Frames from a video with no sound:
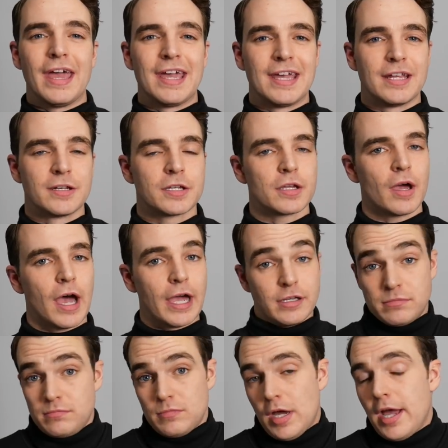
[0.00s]
And
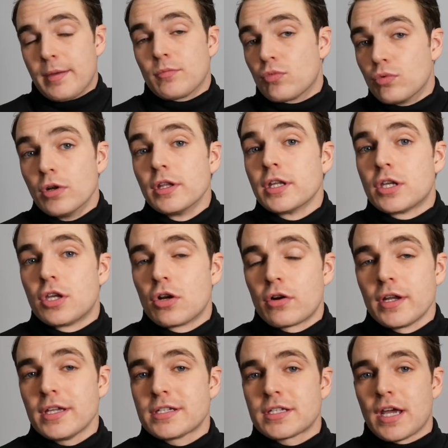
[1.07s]
I, I'm really
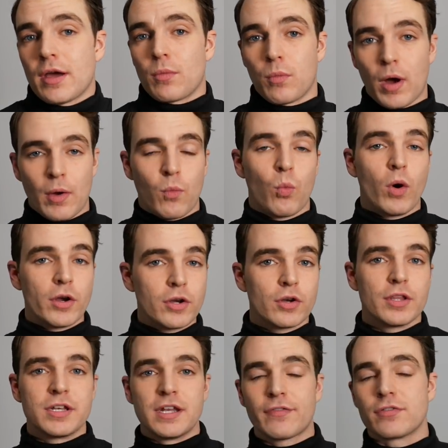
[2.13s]
curious. I, I
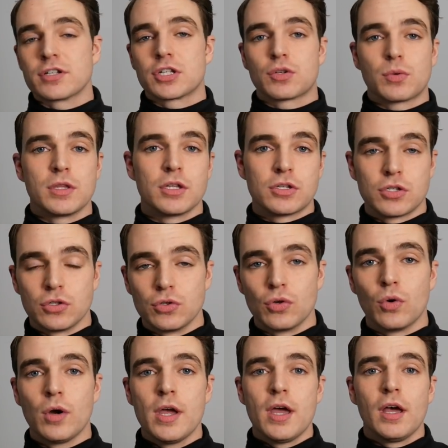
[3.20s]
wonder the difference between the
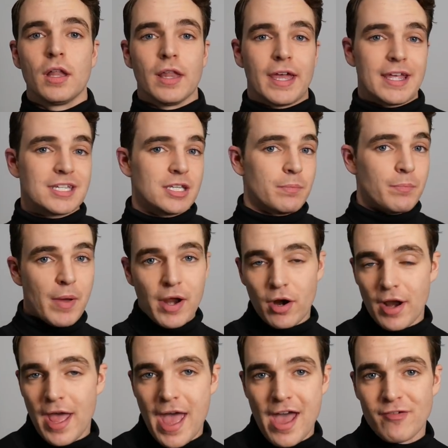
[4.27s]
two. Like, is it
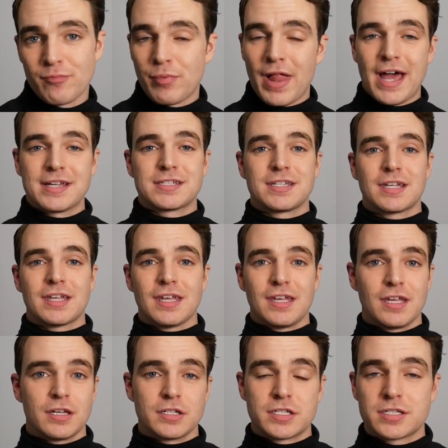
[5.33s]
better to have plastic
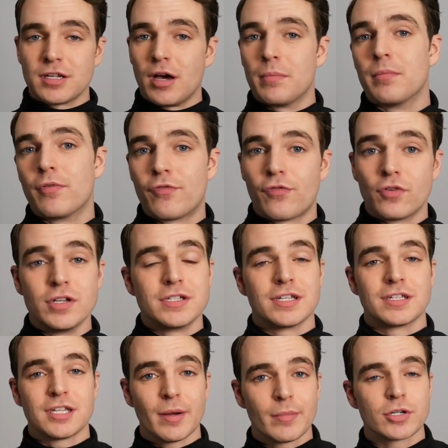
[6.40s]
in
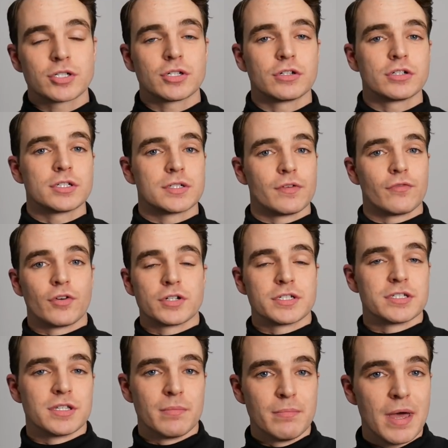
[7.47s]
sub-freezing temperatures
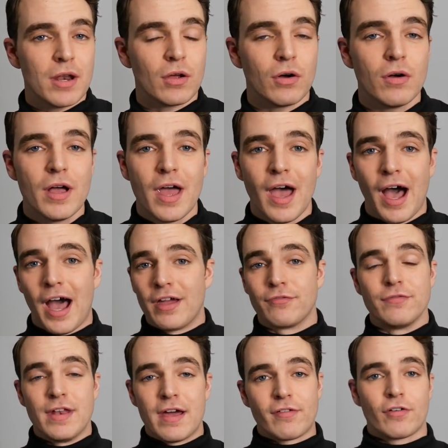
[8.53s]
versus the metal?
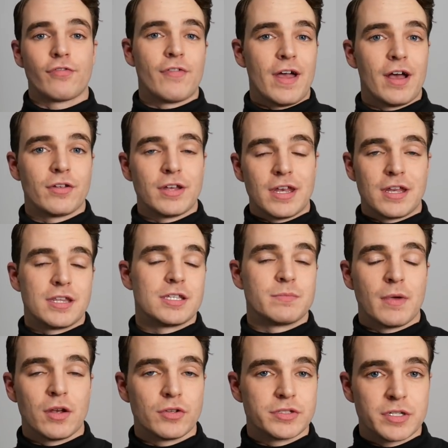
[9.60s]
I've never found any of these
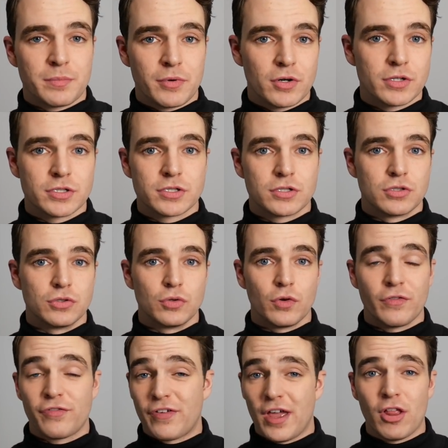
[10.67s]
metal zippers
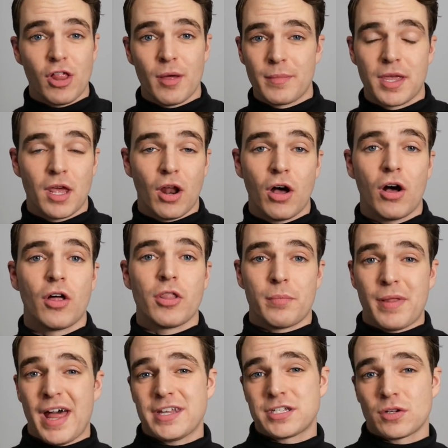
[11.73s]
to fail on me at all. The
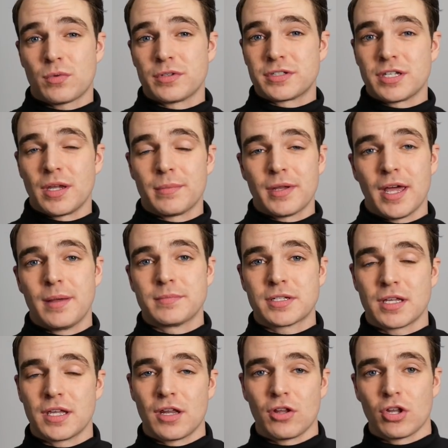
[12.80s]
plastic ones sometimes
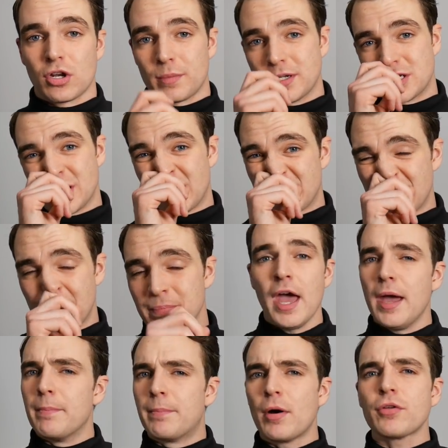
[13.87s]
can get a little bit junked up.
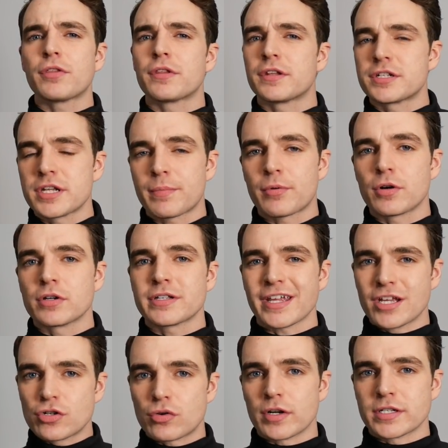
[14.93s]
And both of the zippers,
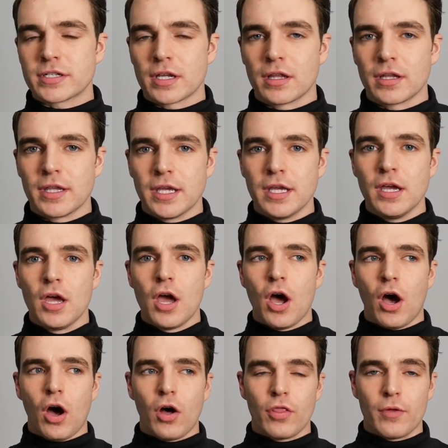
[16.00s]
interestingly,
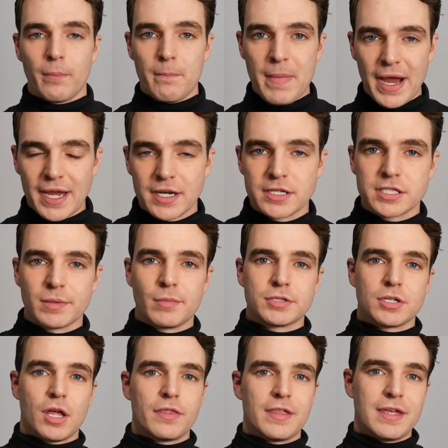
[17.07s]
the mechanism
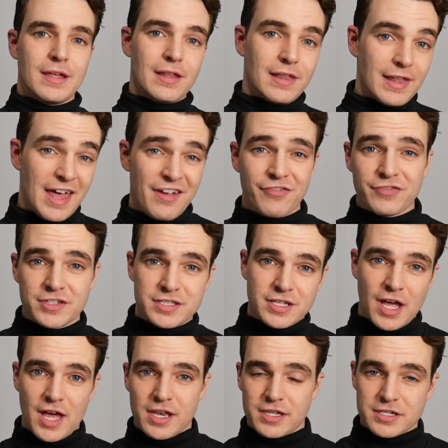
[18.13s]
is on the left
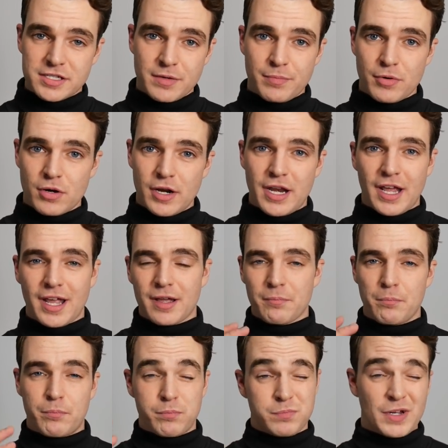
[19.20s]
side of the zipper and it
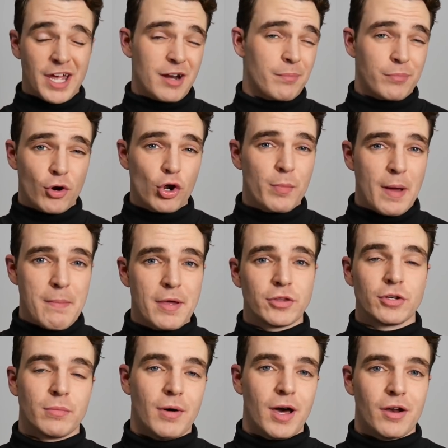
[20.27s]
kind of broke my
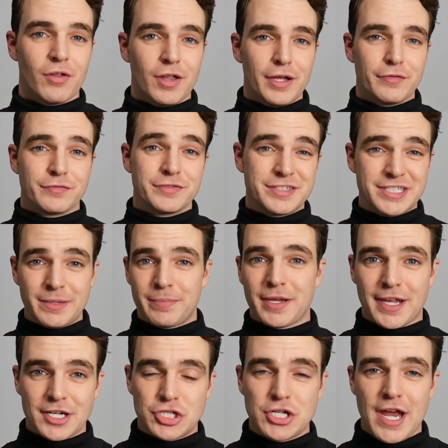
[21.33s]
mental model of
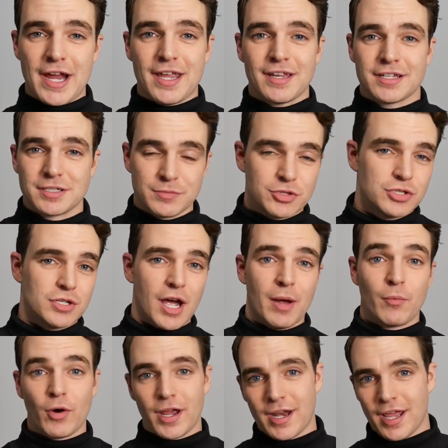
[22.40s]
zipping a jacket because
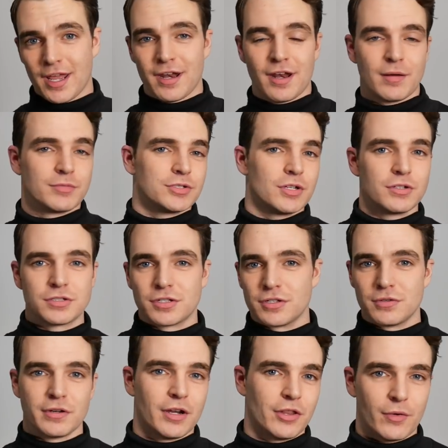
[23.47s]
I'm, I'm right-handed. I'm so used to
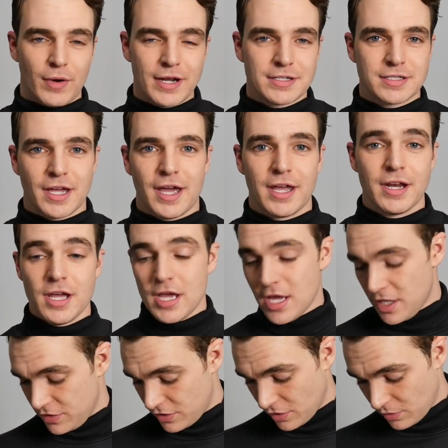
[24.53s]
doing it on the right side.
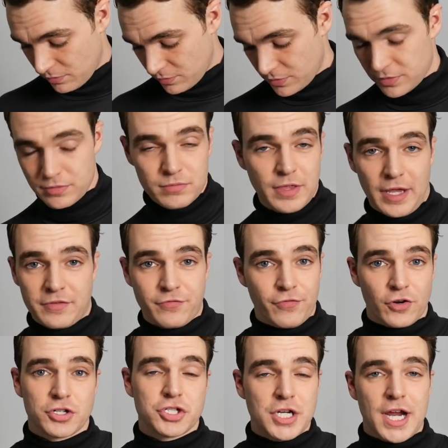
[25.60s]
The that
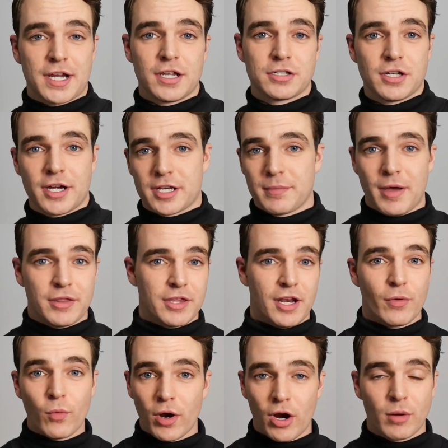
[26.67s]
first jacket I talked about that
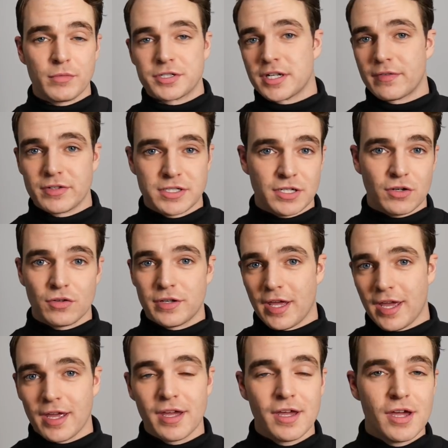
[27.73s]
I wear almost every single
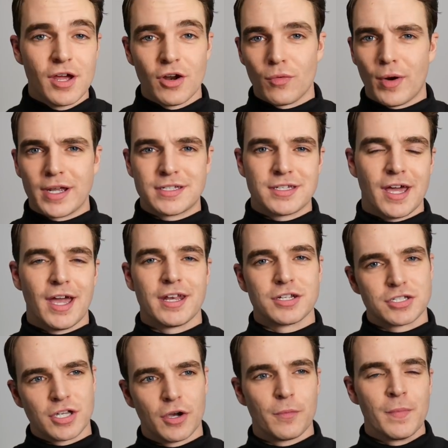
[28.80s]
day, right side.
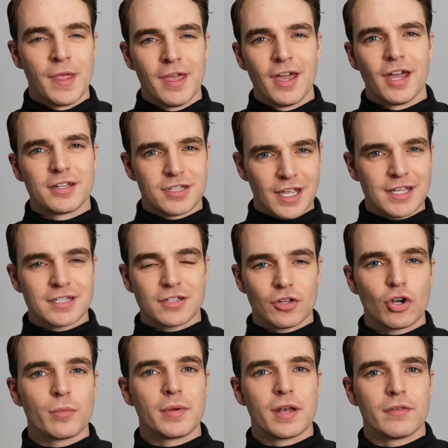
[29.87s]
And so it takes a
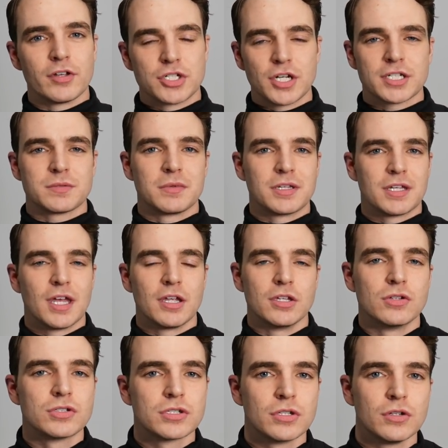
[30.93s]
little bit of adjustment to get
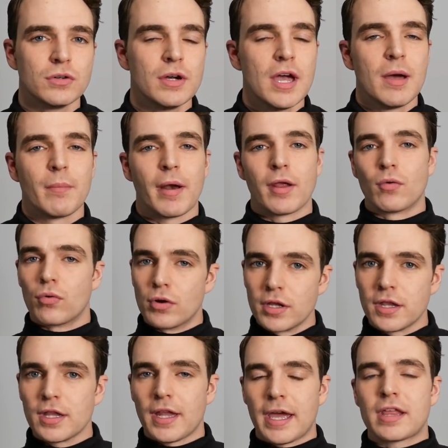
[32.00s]
used to, but I
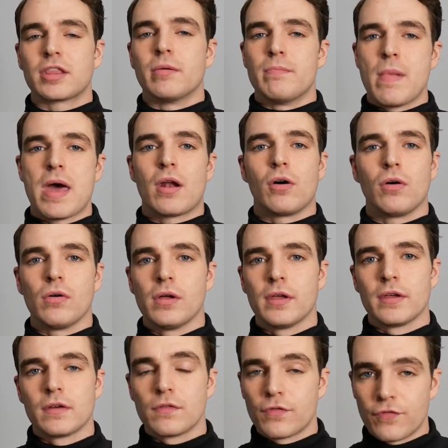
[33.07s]
really like the metal
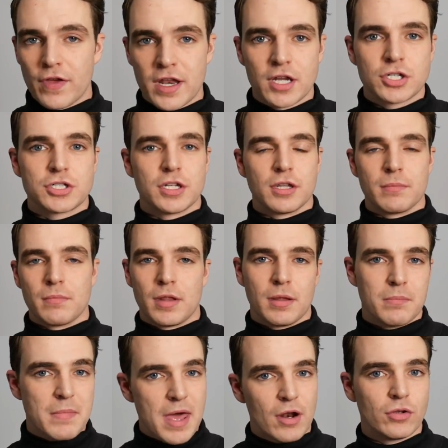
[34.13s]
finish and the, and
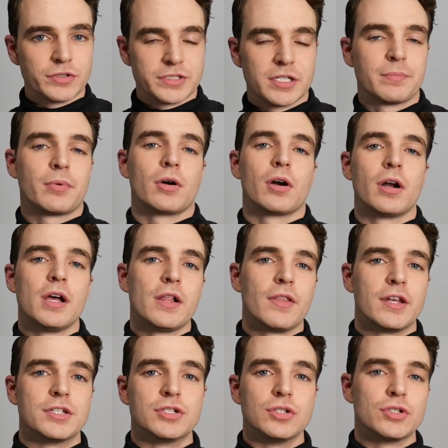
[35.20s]
the, metal zipper
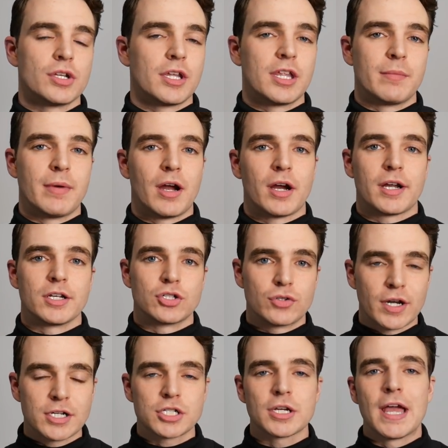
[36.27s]
that is used on the American
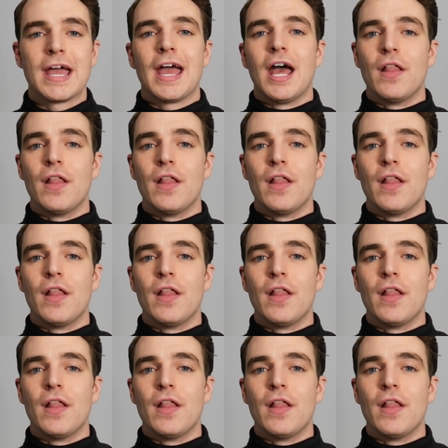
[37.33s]
Trench.